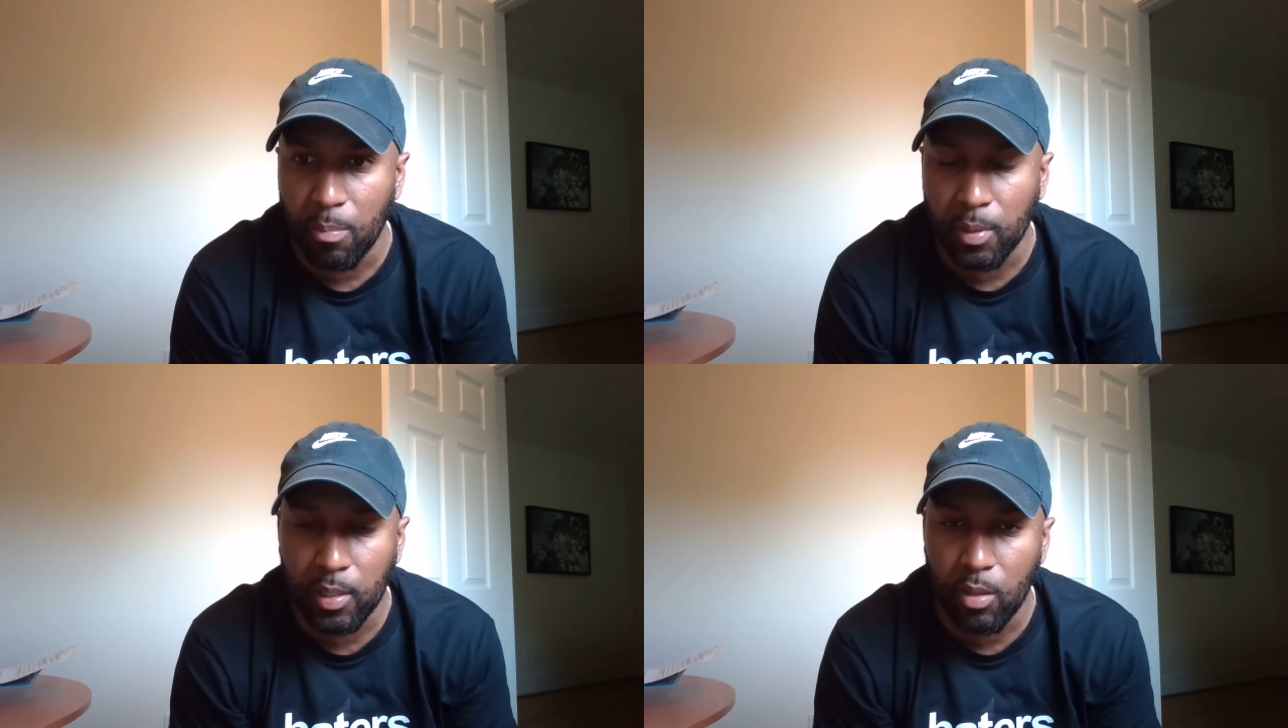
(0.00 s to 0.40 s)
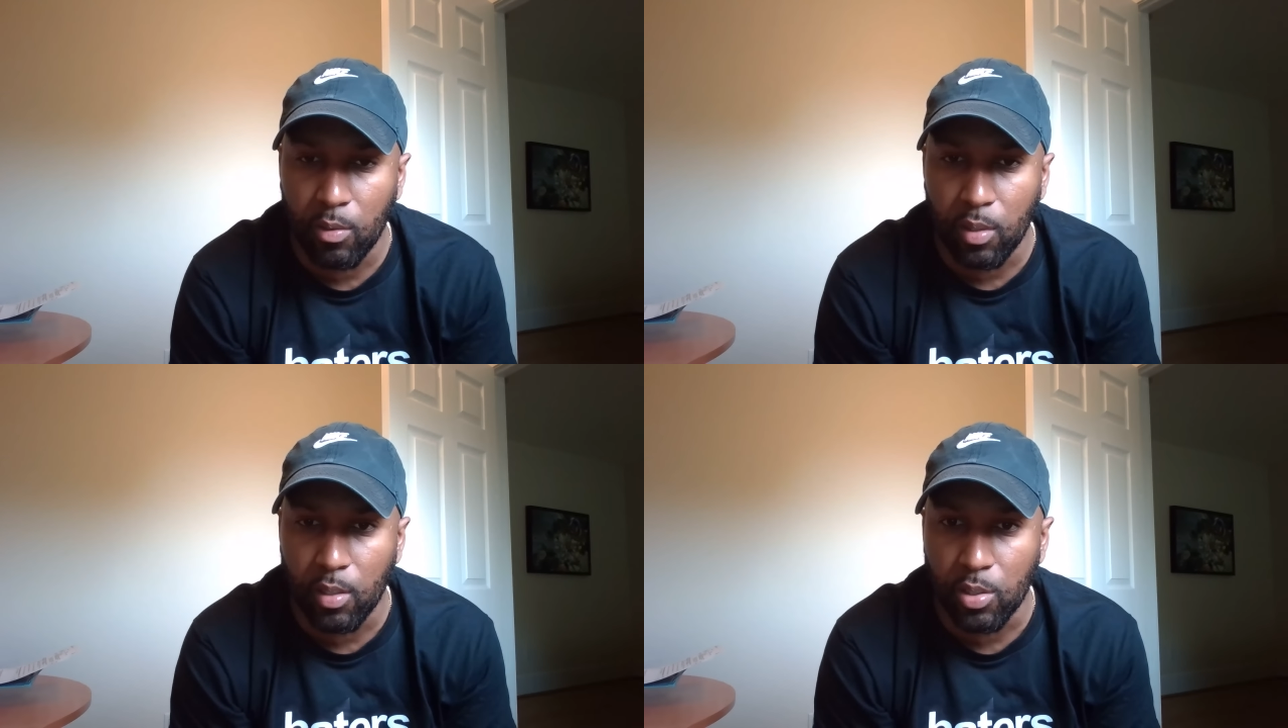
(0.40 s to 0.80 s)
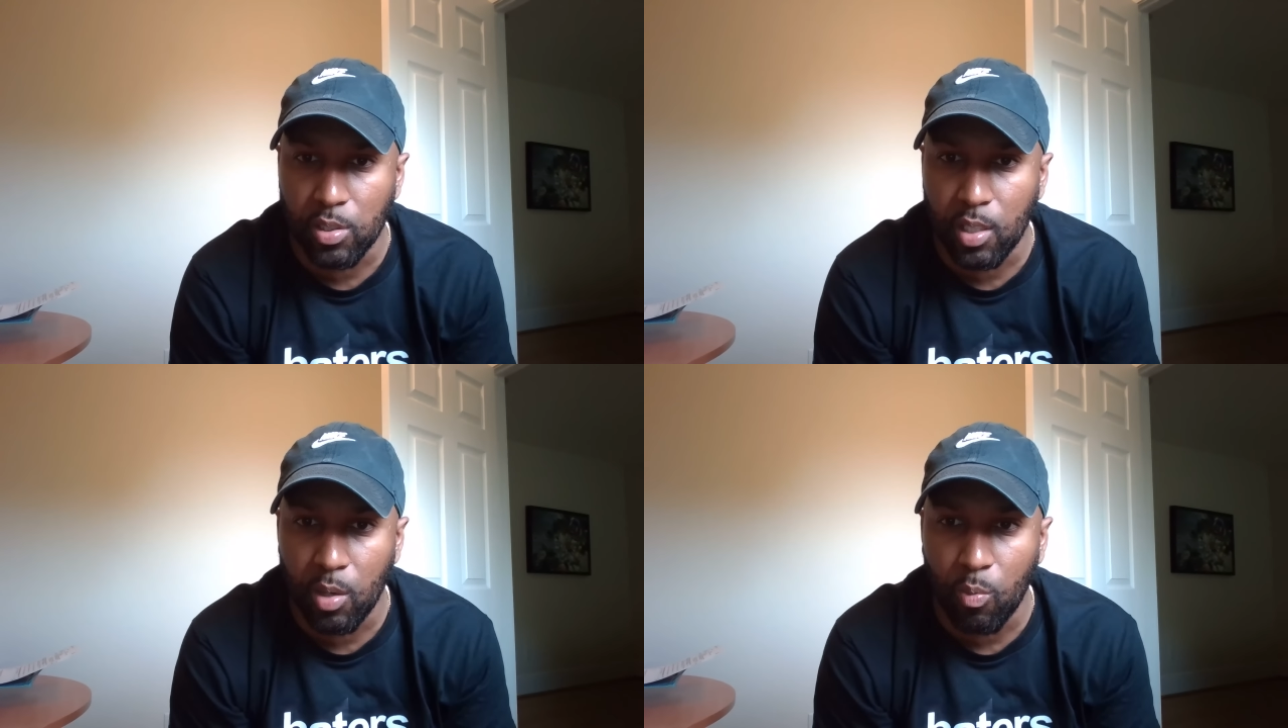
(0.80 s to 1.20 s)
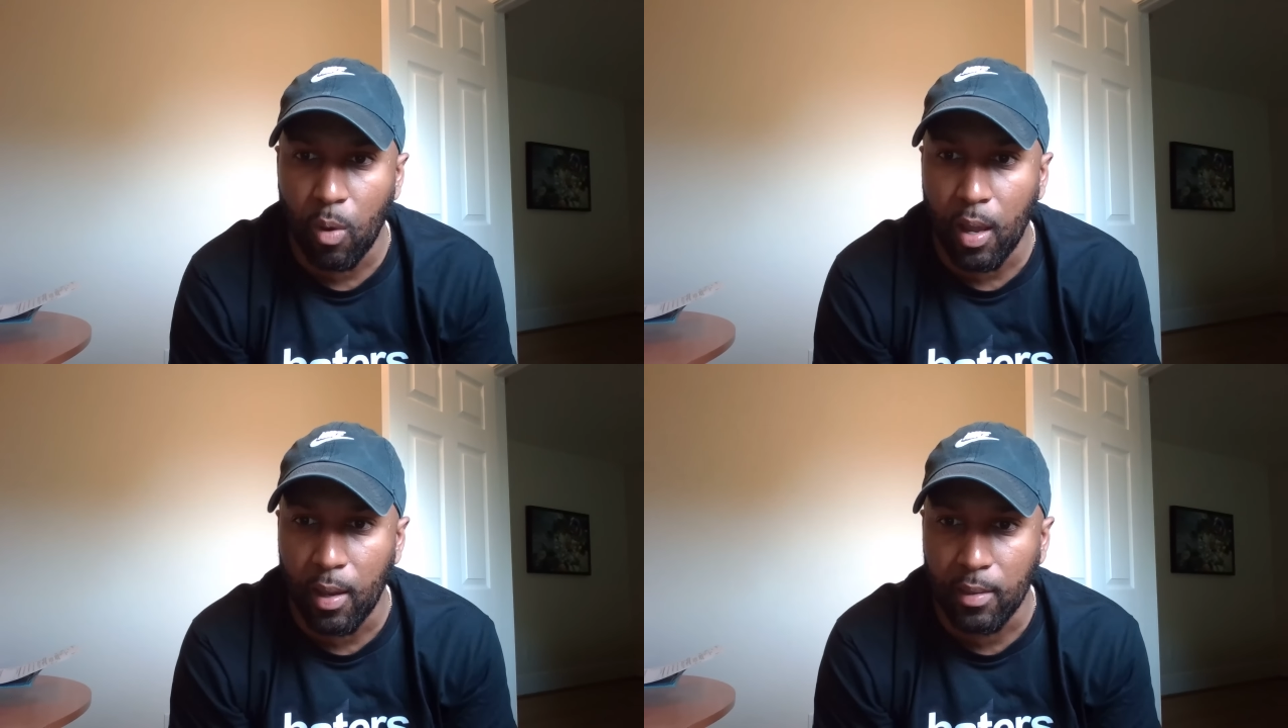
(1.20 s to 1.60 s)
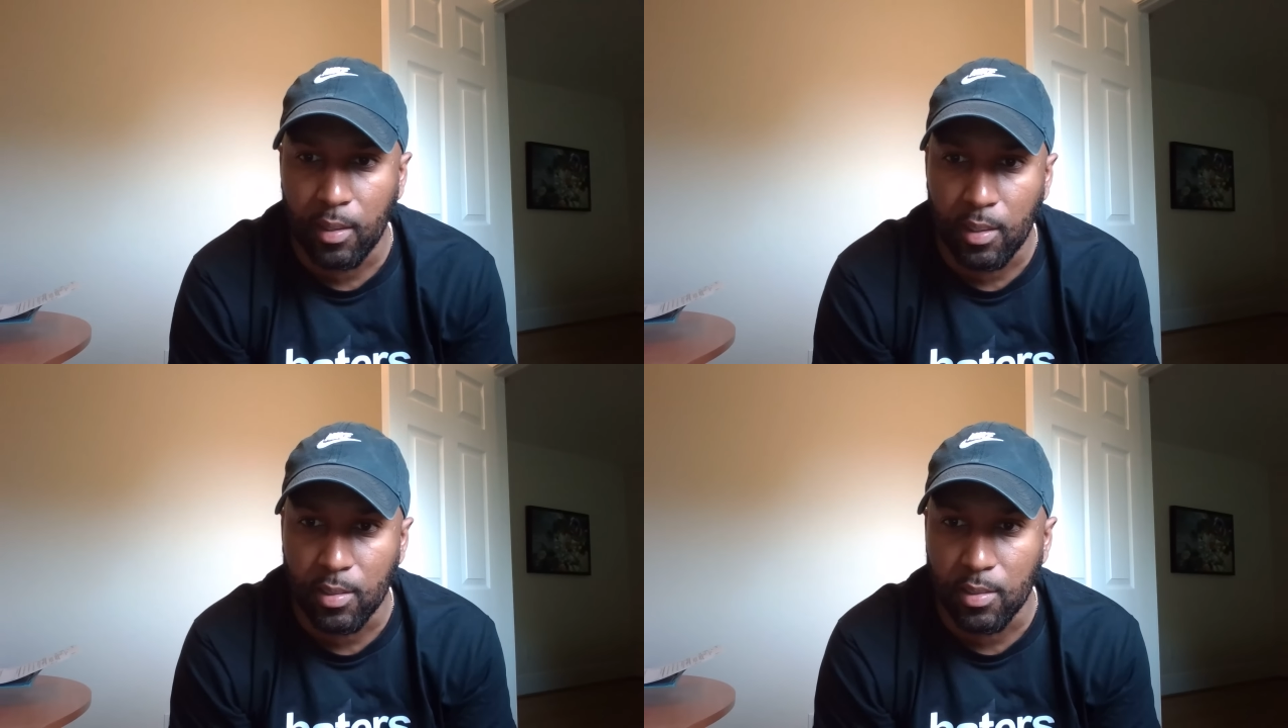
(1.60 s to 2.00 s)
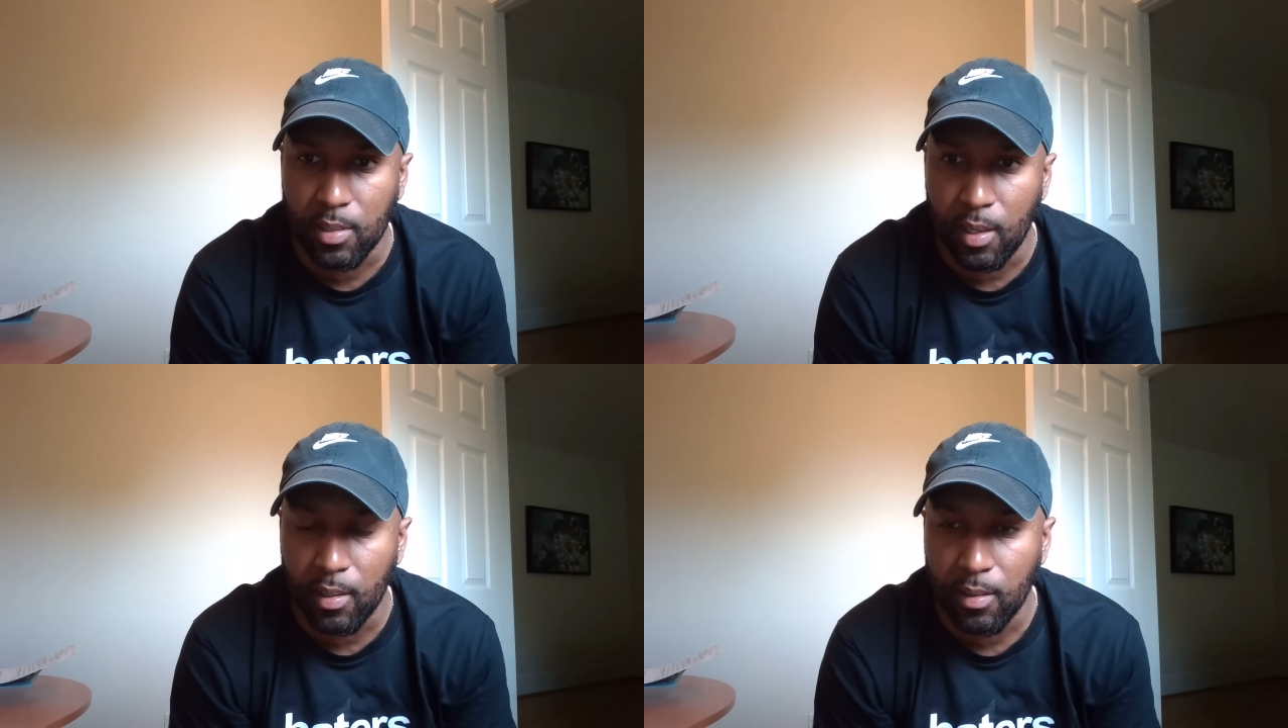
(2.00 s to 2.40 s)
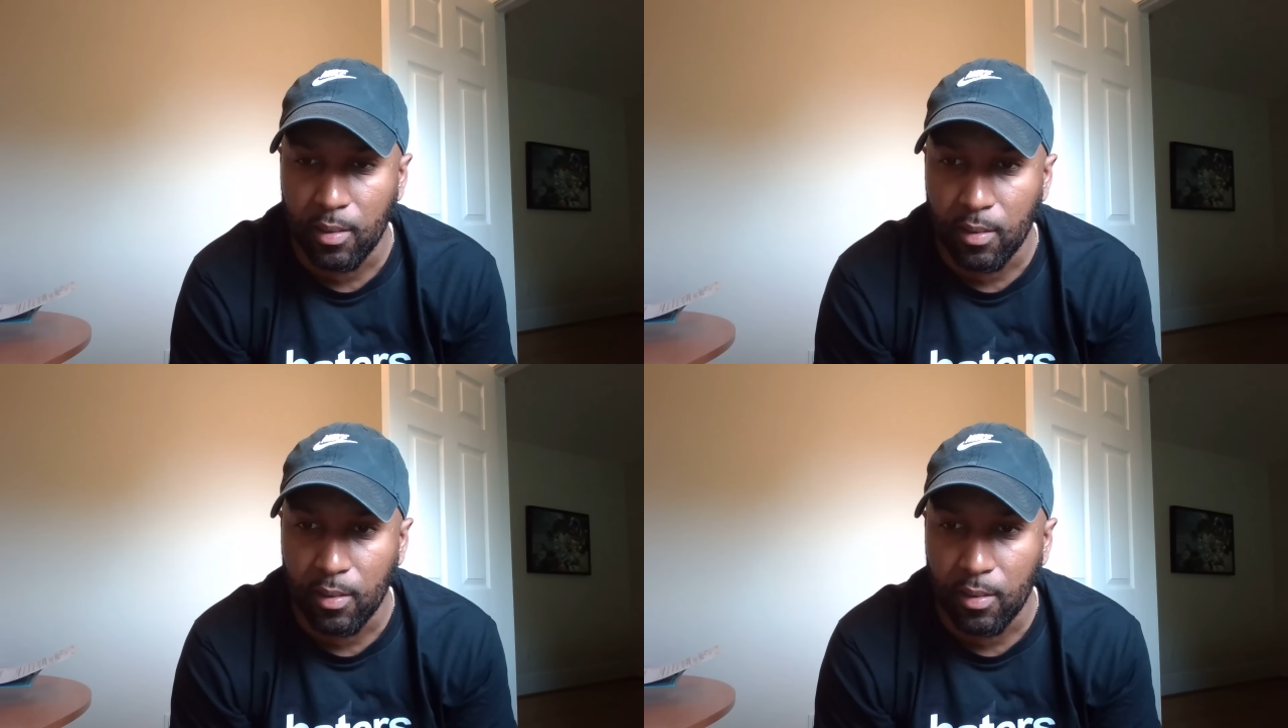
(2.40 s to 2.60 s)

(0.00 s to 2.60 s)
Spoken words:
but they don't understand why they need to set,